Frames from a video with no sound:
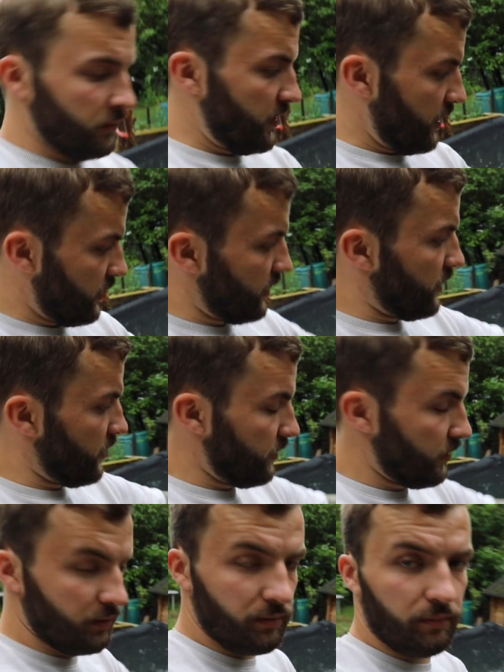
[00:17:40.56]
Get the
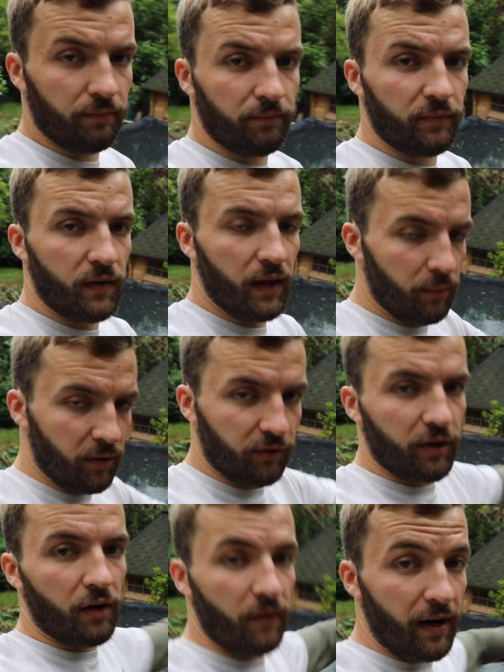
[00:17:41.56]
timbers to
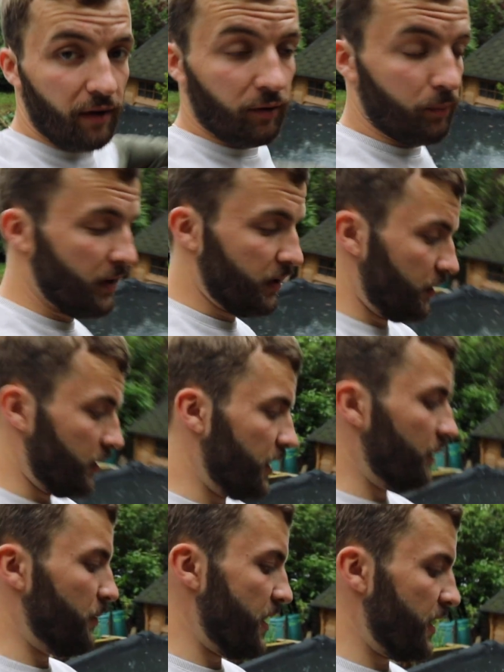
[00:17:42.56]
go around and pin the
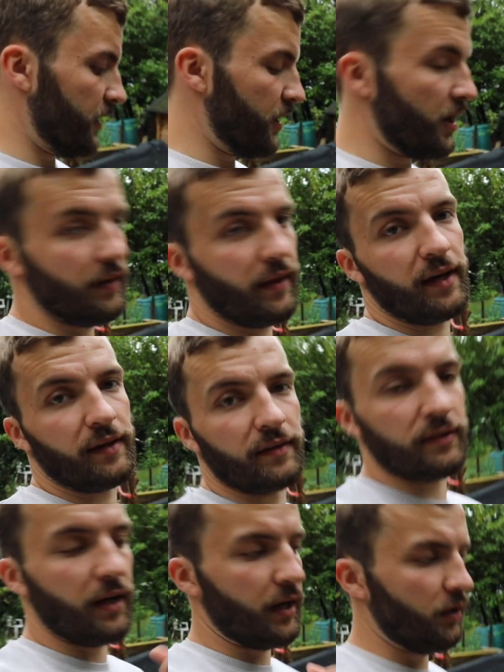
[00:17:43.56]
liner back, cut the
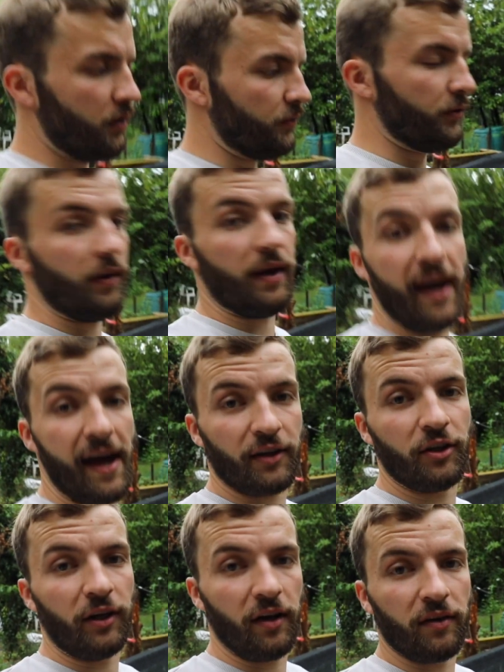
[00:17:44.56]
excess liner off so it
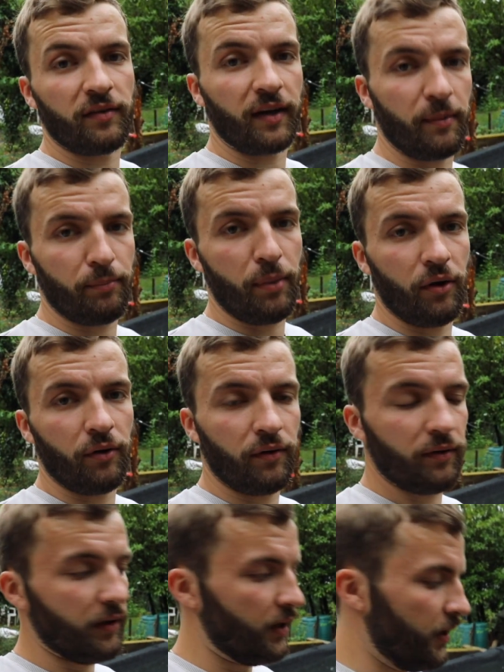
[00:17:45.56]
actually looks like a
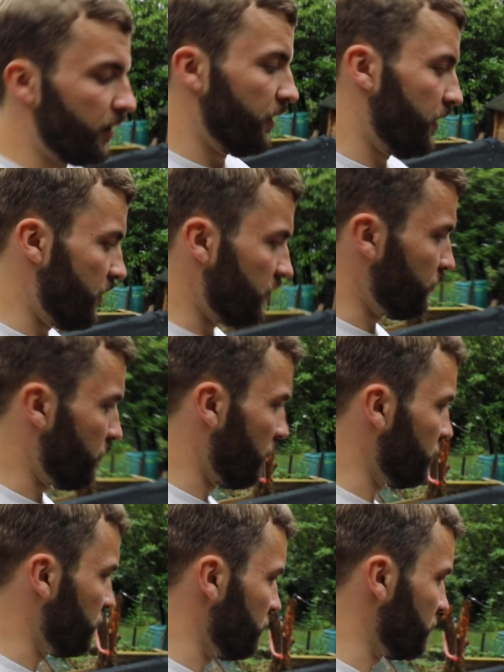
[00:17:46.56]
pond as
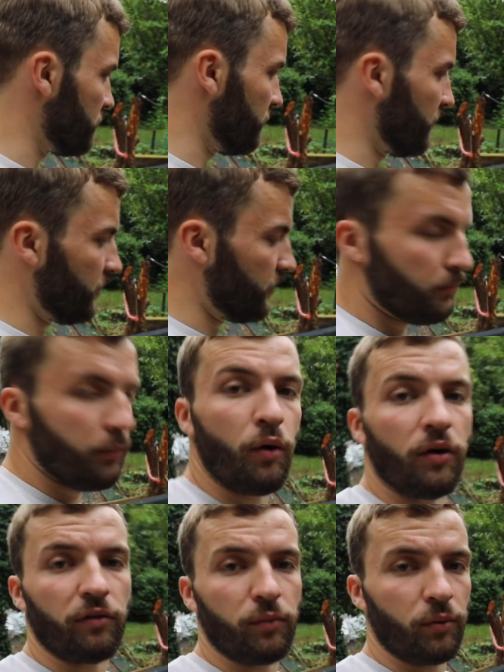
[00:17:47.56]
opposed to just a big
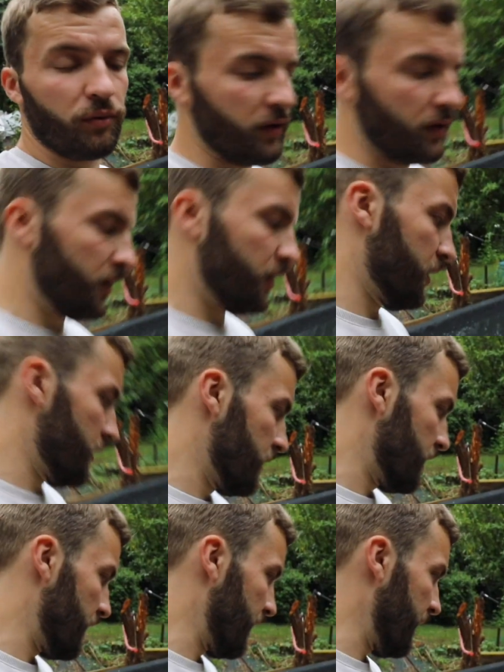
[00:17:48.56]
pool of water.
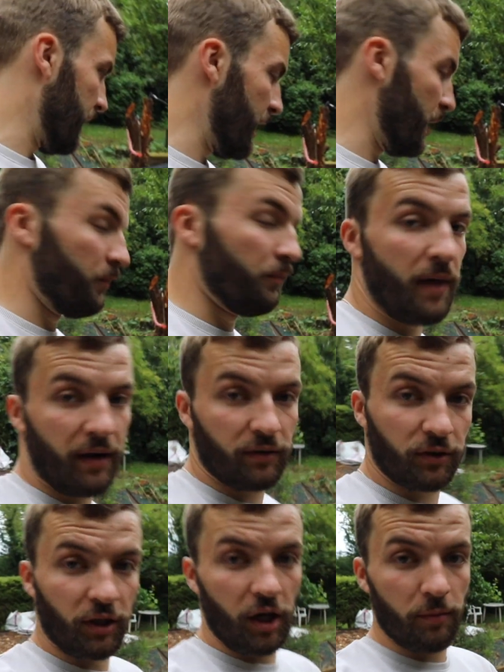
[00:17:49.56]

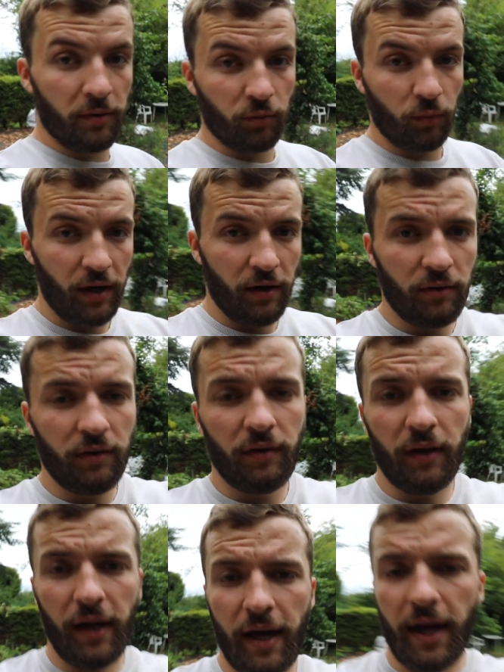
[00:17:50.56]
Microscope as well,
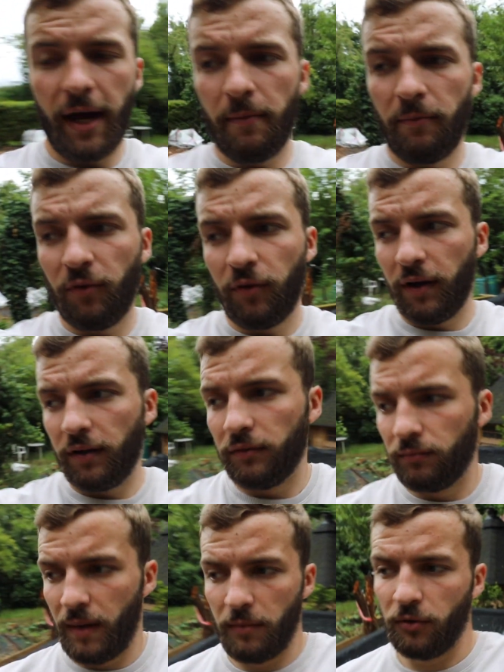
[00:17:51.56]
so I
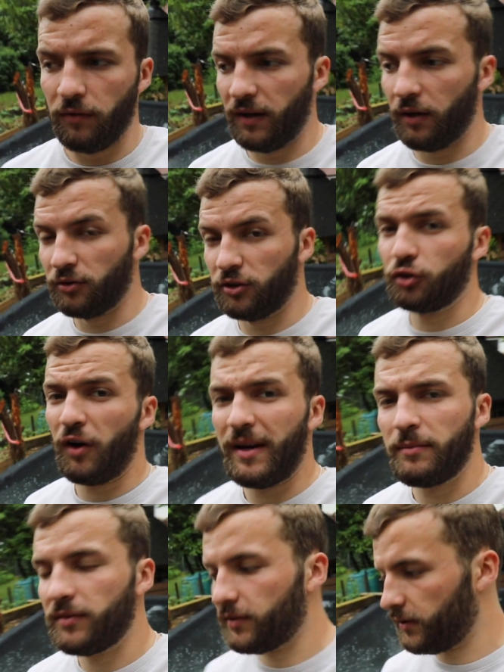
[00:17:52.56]
can maybe do a video on
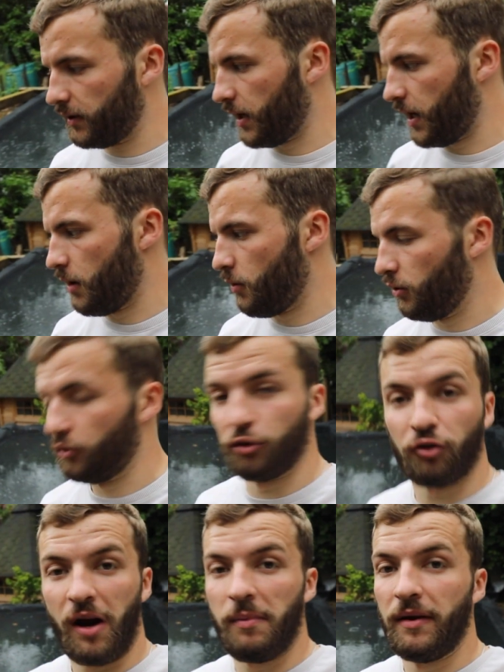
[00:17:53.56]
scrapes or
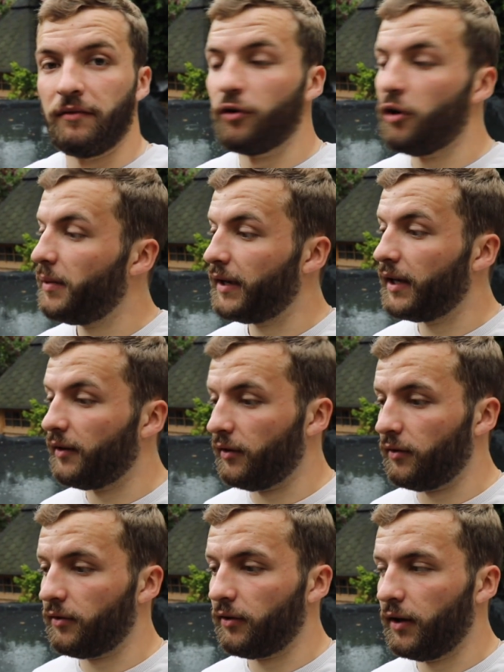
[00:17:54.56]
scraping for
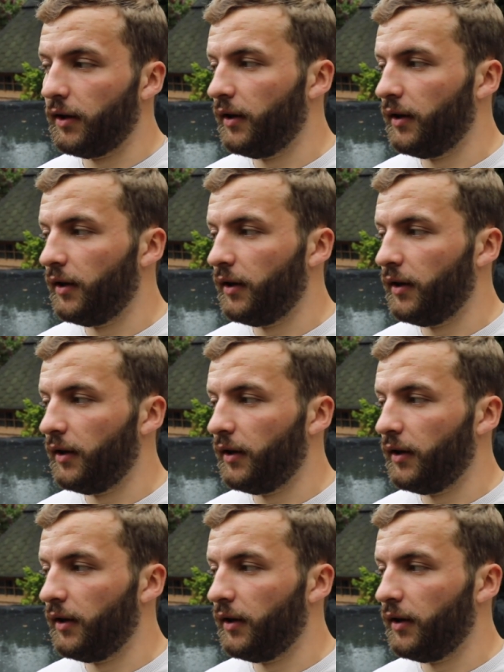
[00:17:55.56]
beginners.